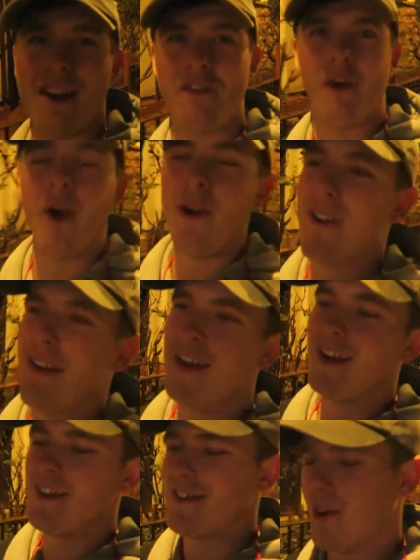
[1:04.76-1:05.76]
intro,
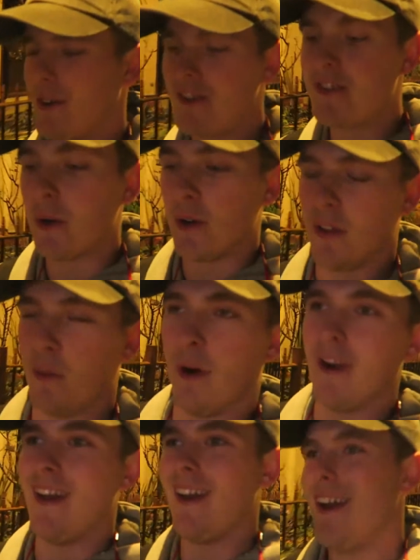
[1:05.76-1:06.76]
so I'll just do another
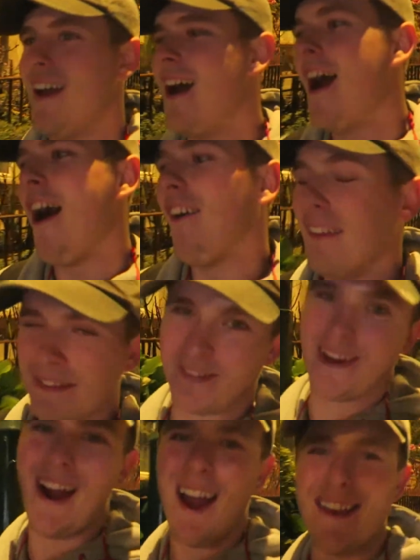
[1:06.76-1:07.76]
one. What's
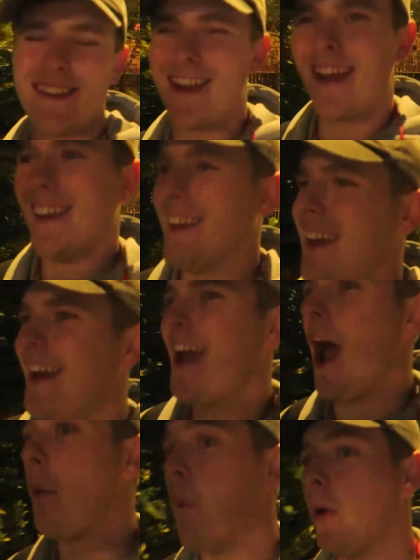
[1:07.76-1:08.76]
up, guys, and